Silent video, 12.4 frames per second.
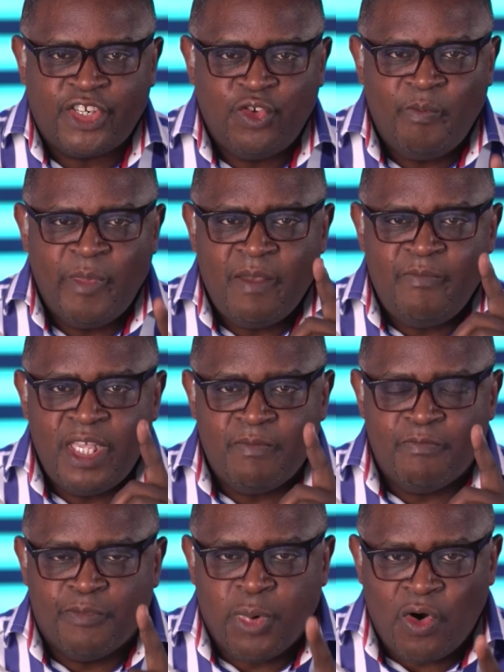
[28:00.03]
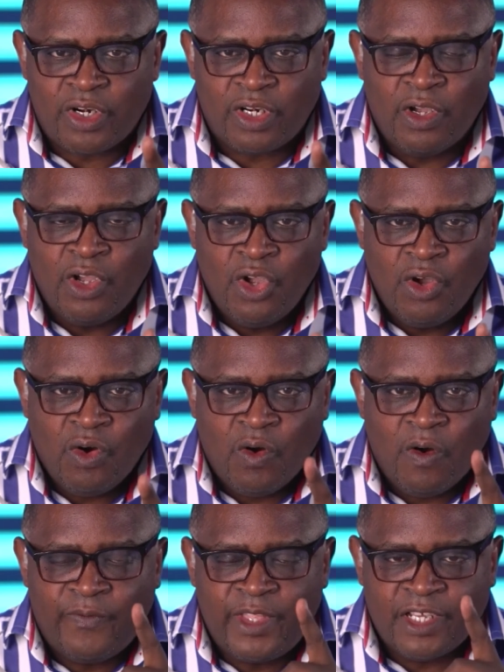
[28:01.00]
you may be born
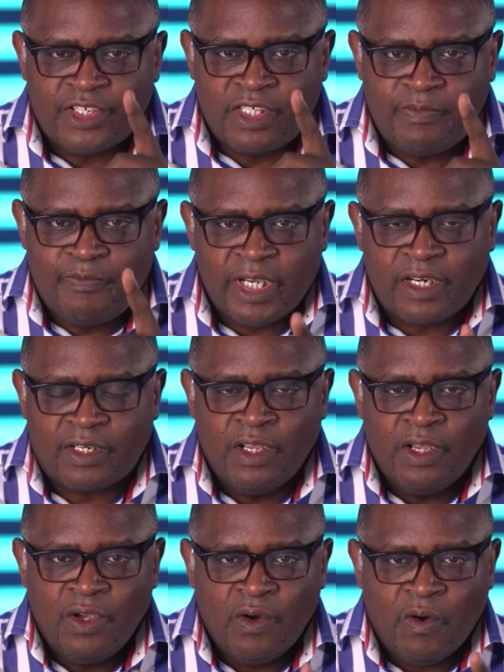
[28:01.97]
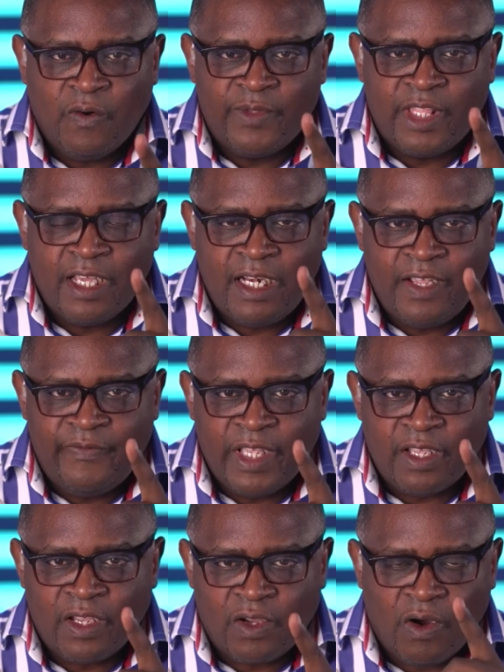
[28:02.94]
of the Spirit of the
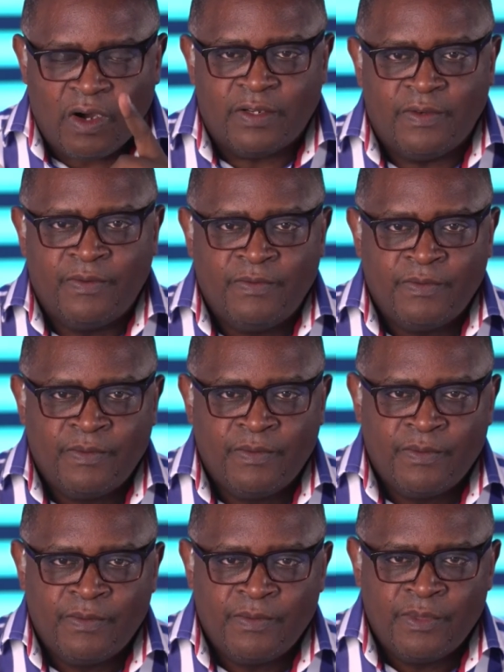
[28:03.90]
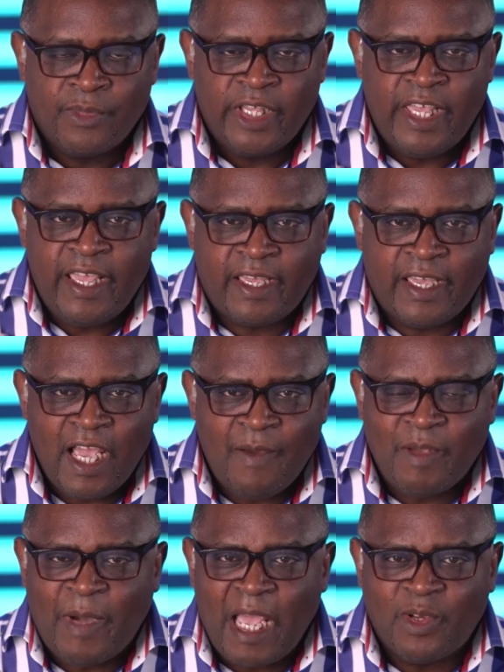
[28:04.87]
living God. He came,
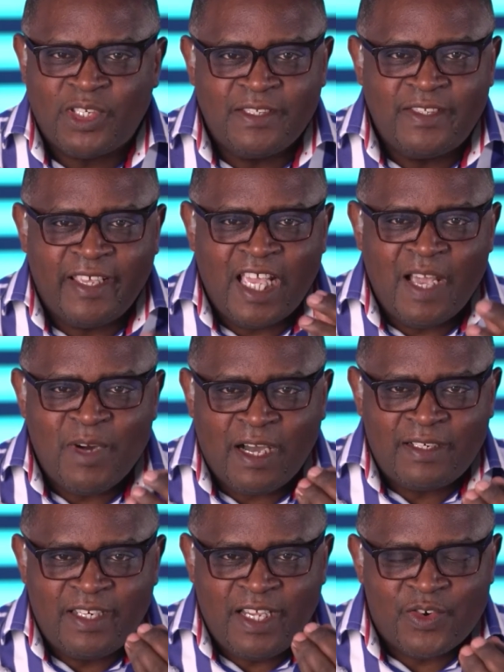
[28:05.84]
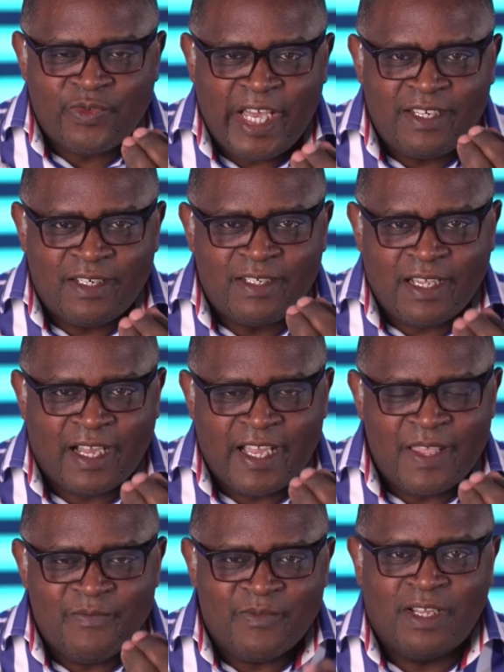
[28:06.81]
the Bible says he came at the right
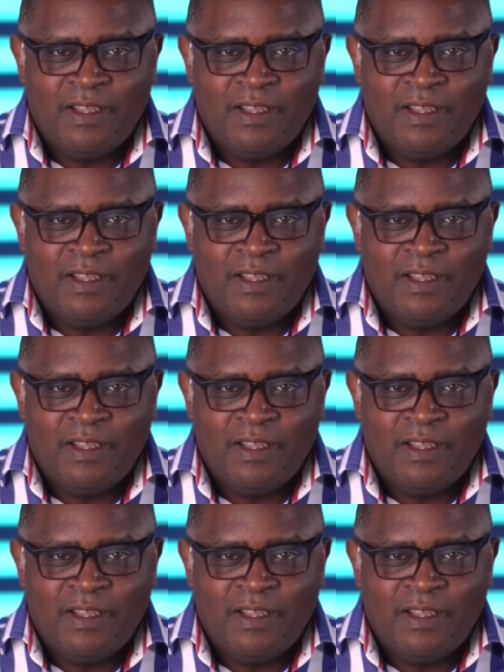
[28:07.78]
time.